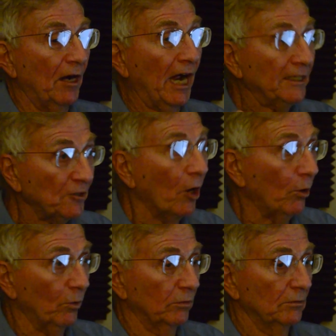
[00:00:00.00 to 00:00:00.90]
I
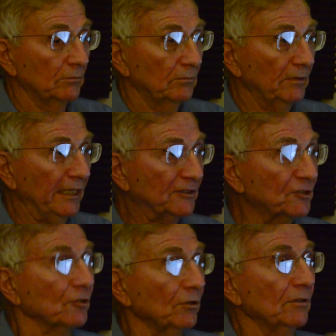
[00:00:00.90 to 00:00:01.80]
know it's
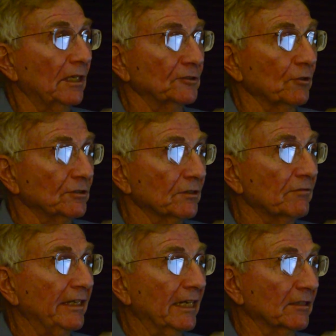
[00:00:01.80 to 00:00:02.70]
still a source of
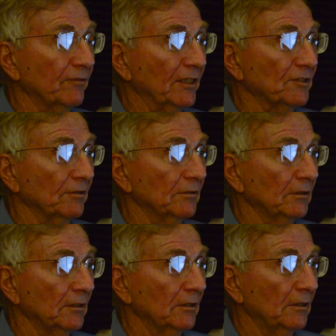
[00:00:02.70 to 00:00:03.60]
great aggravation
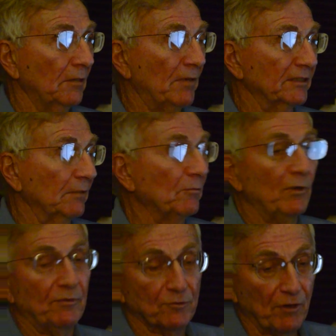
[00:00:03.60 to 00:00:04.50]
among them.
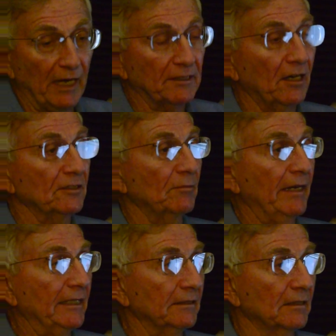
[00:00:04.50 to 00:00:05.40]
We've tried hard to
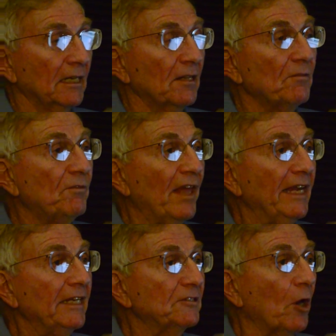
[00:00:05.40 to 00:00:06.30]
make it.
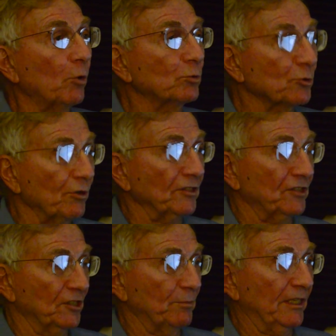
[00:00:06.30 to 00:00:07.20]
They don't trust
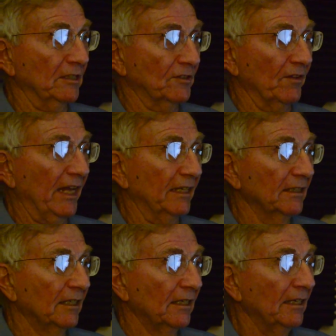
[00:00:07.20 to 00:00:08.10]
us because of that.
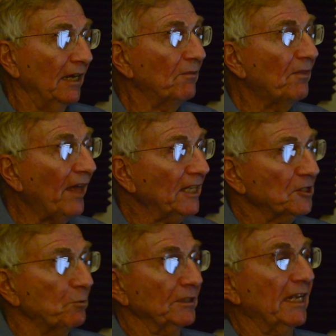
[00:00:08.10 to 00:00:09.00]
And
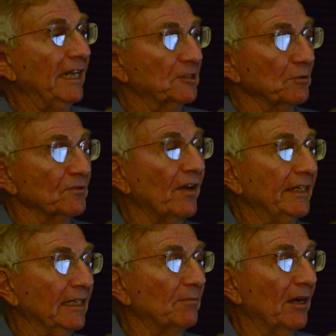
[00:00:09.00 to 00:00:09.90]
that's what Gates was
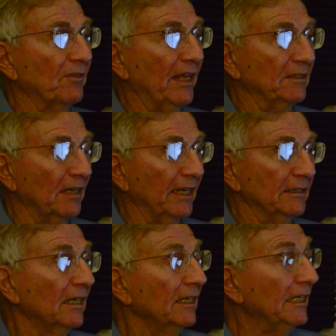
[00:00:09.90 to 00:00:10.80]
fighting about that night.
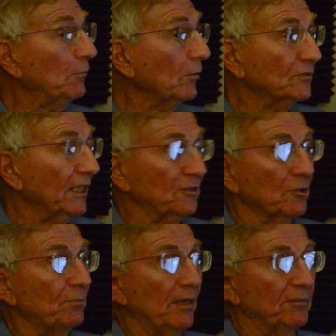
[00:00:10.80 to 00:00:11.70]
He won't say so
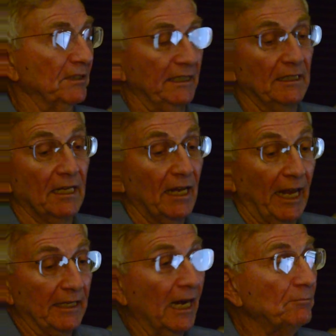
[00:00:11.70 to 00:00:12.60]
publicly,
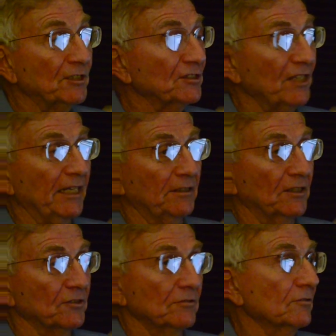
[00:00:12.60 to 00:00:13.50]
and I'm just saying
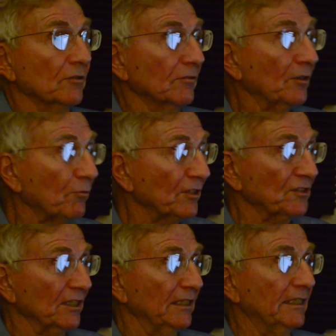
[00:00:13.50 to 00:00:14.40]
this sort of
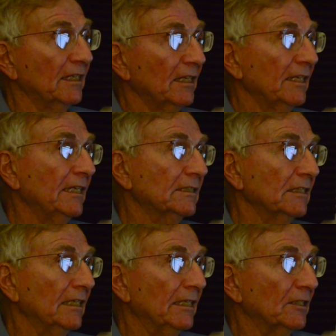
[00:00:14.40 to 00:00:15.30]
heuristically.
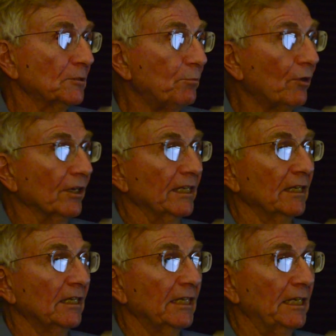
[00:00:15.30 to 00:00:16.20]
In his book,
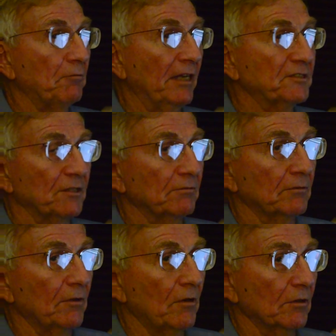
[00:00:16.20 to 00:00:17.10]
he writes a
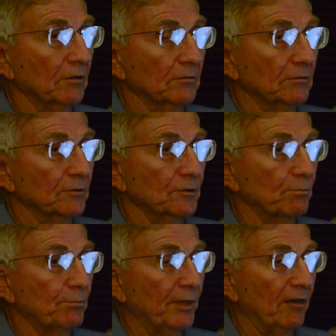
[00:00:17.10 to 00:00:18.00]
long
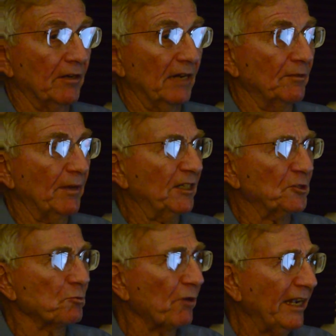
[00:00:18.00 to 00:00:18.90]
paragraph about
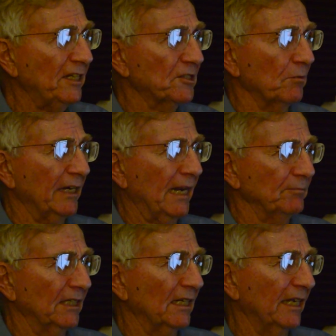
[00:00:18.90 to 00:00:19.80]
his rage at what
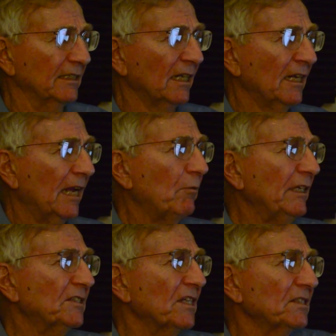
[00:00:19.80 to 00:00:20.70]
happened that night. And what
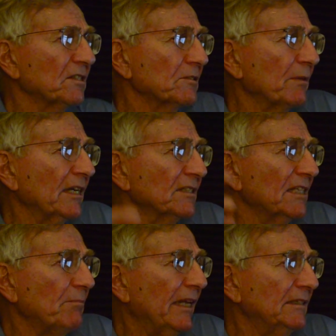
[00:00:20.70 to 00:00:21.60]
he says, it's because
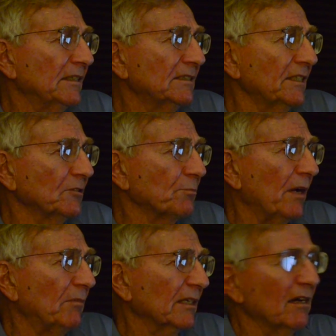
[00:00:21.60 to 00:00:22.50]
they made the SEALs
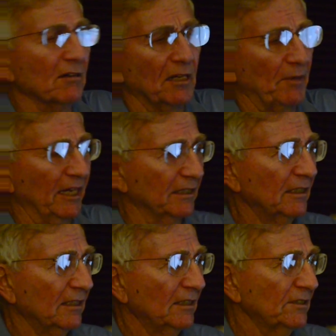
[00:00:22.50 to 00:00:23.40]
public. Oh, come on.
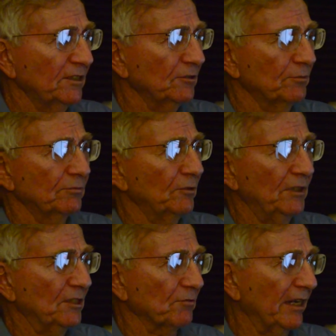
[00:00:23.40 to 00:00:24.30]
SEALs do
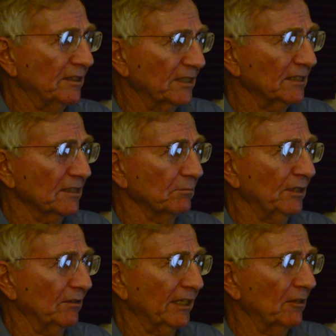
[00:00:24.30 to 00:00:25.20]
these raids.
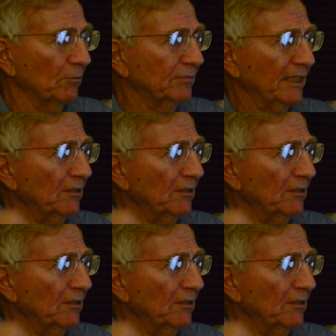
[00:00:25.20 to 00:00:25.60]
They go